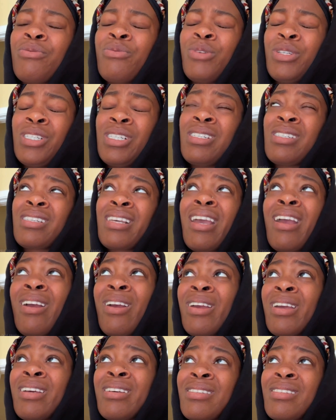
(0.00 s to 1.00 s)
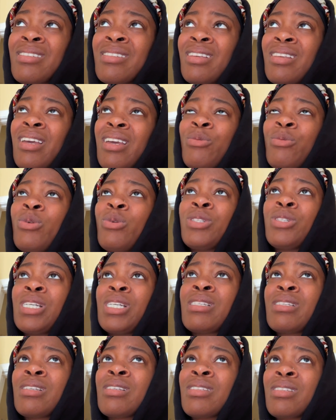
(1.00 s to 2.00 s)
which is scary because it's like, well,
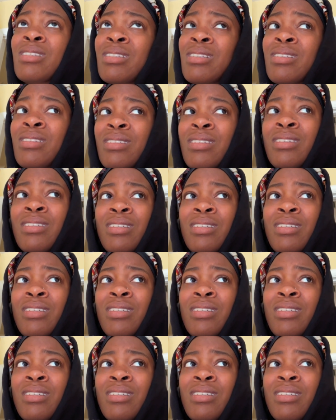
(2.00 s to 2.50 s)
Jesus,